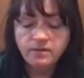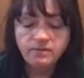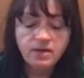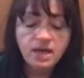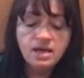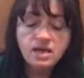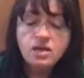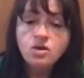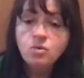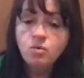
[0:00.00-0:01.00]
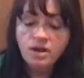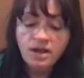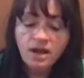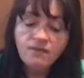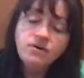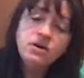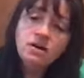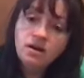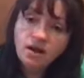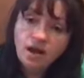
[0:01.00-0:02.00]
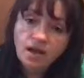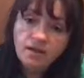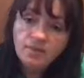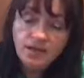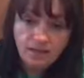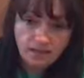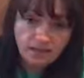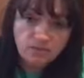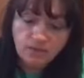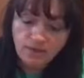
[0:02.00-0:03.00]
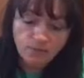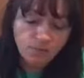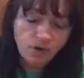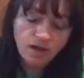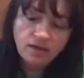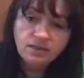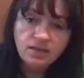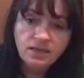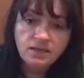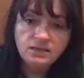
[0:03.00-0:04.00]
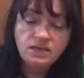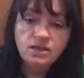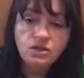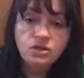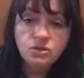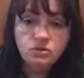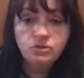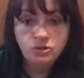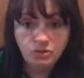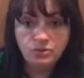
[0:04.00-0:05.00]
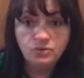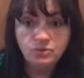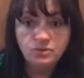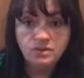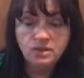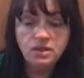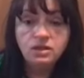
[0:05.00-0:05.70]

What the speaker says: Okay. Whatever item it is, whatever product it is that you choose